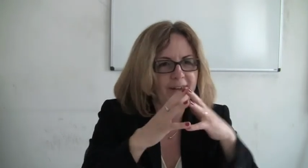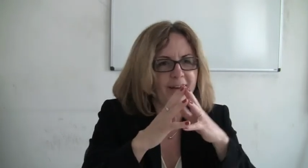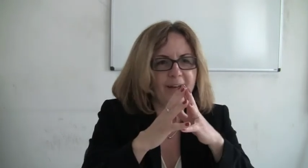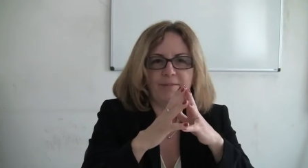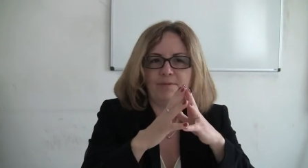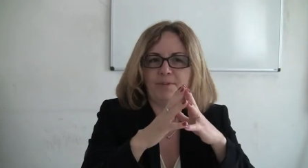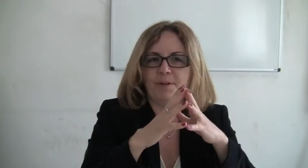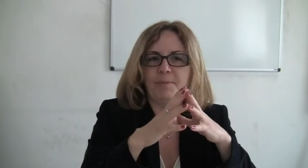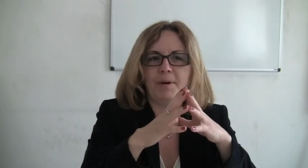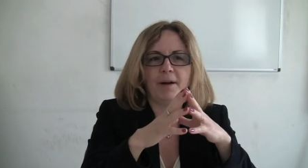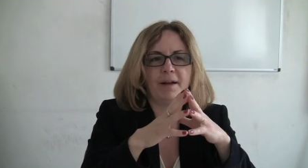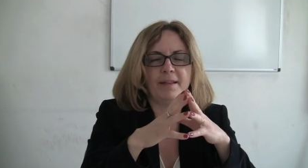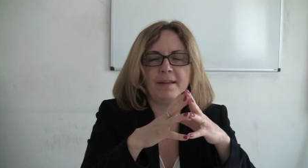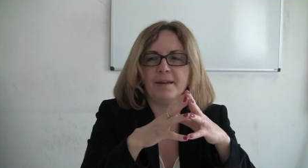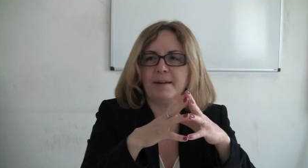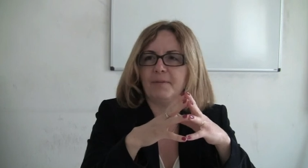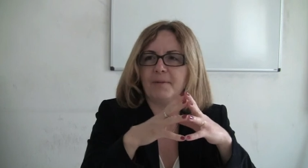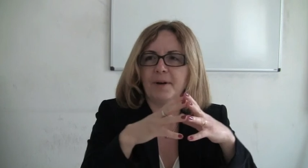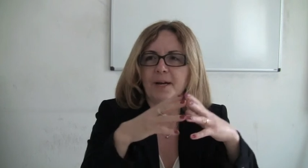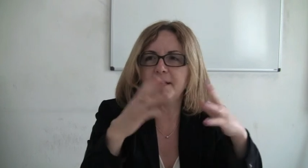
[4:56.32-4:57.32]
everybody,
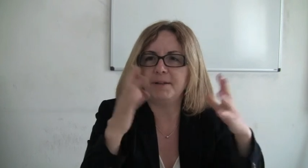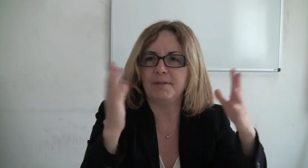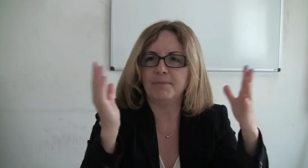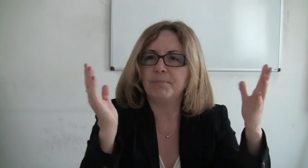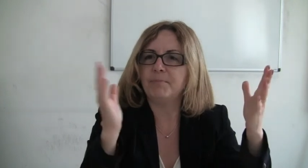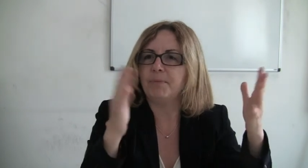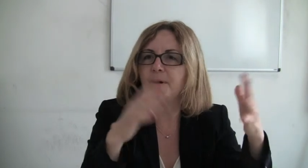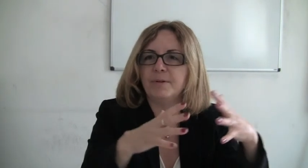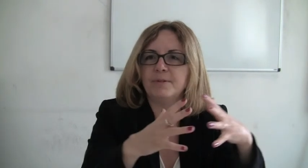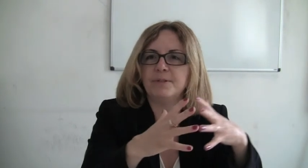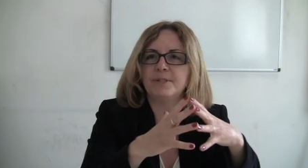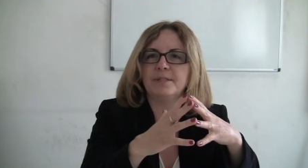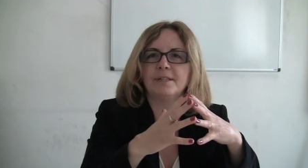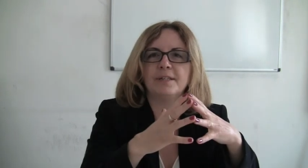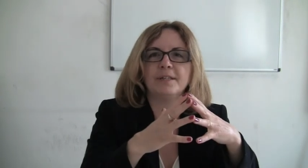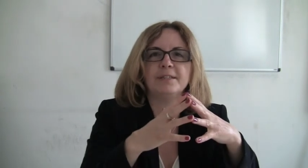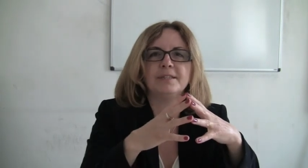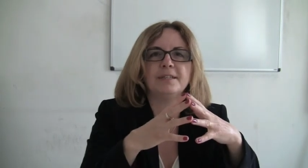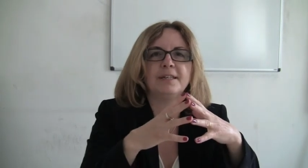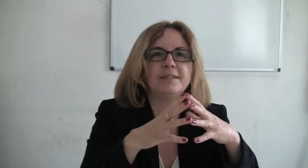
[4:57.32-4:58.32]
the great
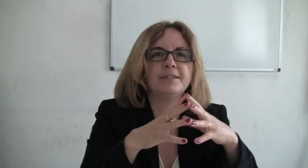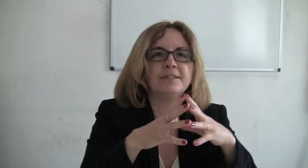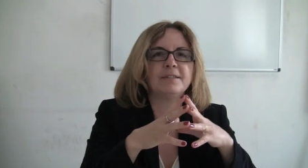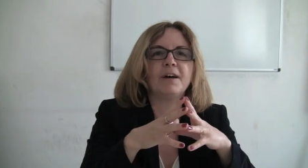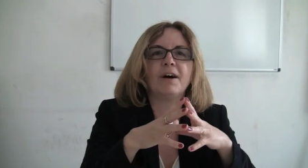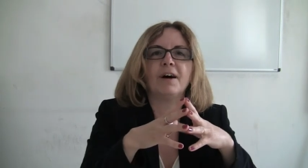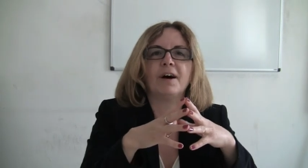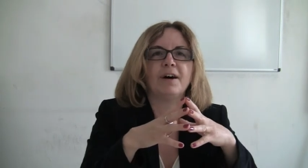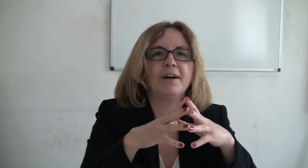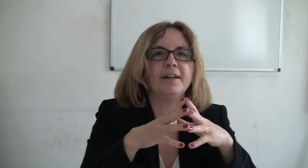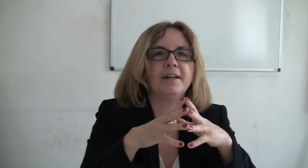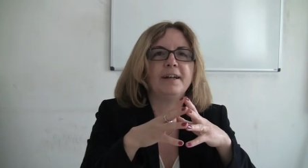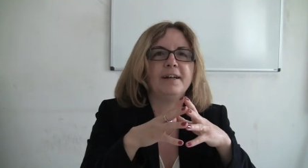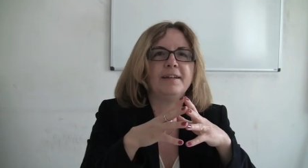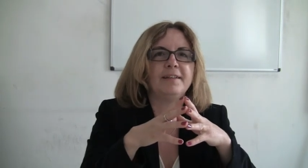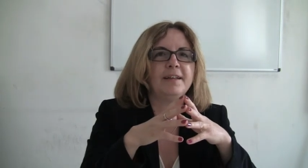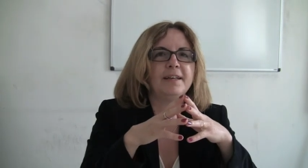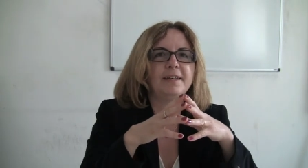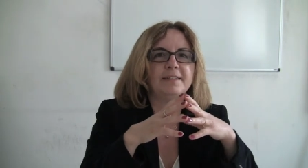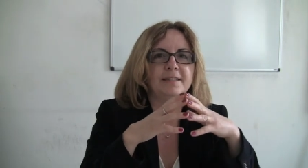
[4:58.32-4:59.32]
posters and so on,
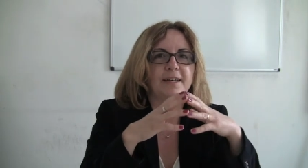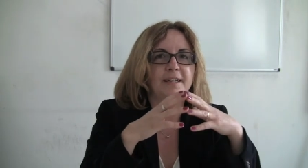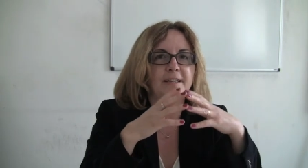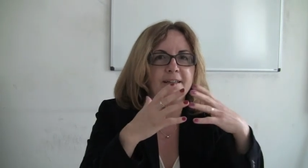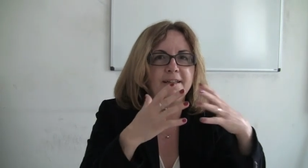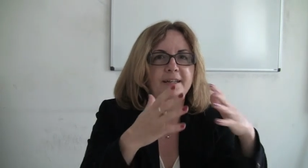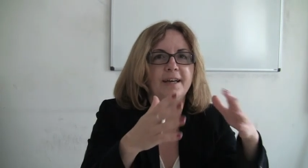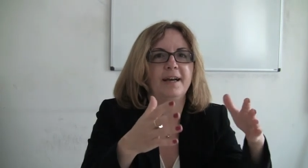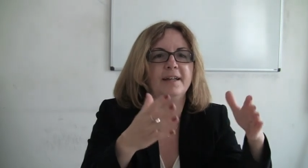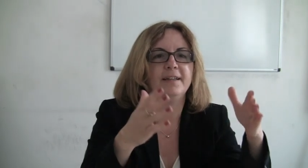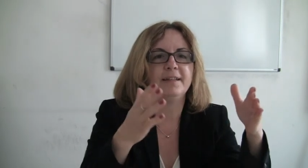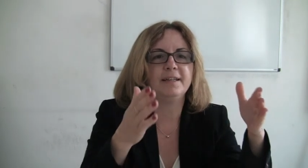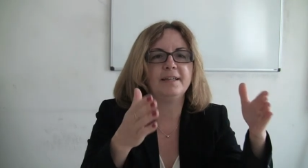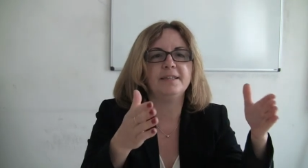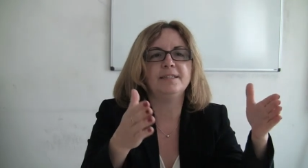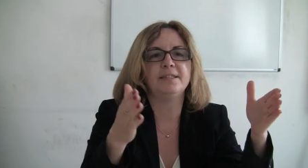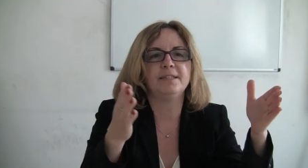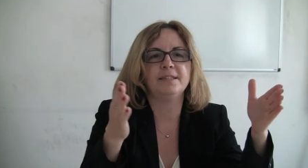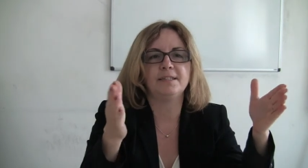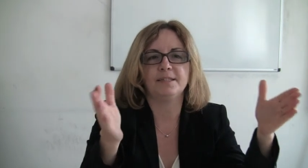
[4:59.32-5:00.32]
and they said, yeah,
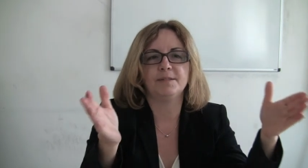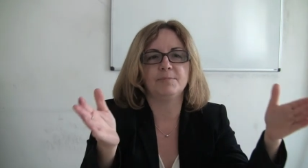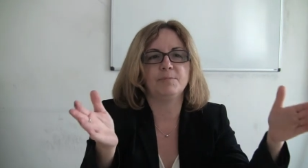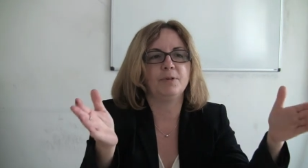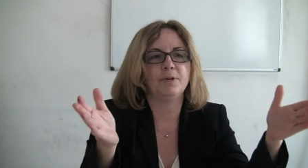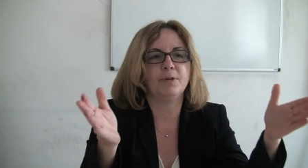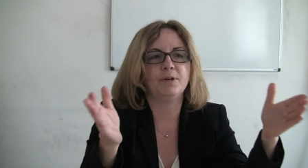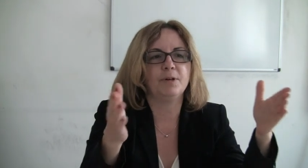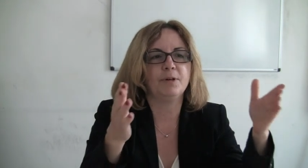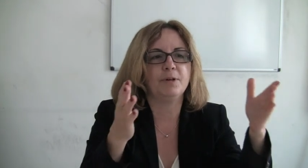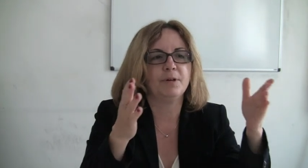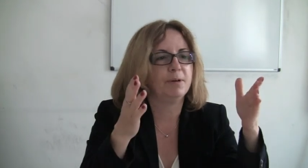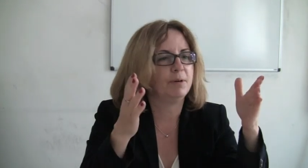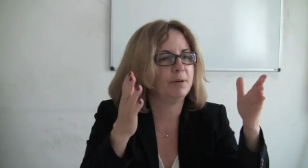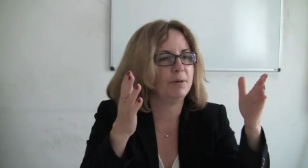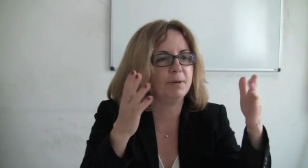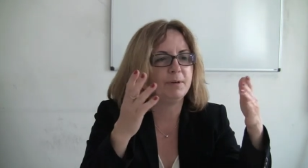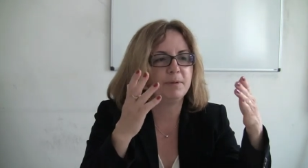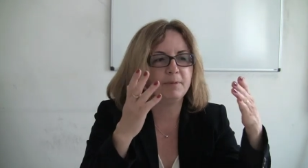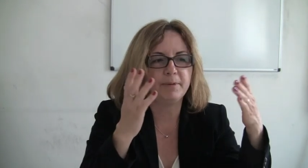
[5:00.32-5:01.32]
this is a book
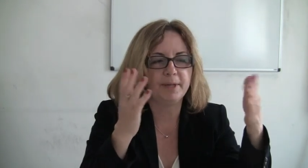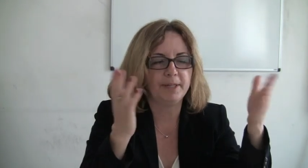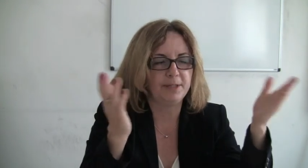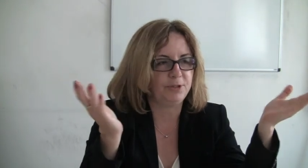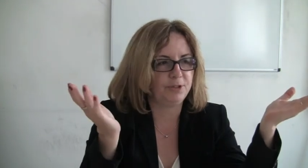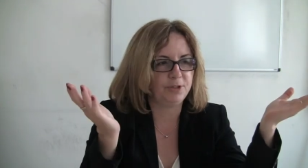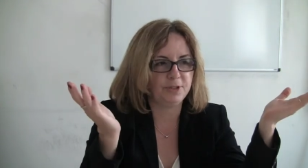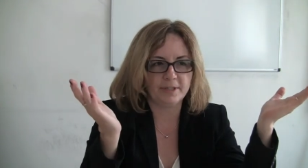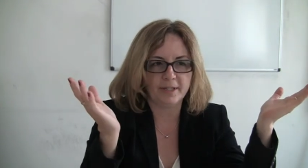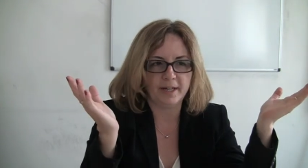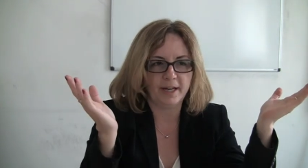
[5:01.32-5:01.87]
which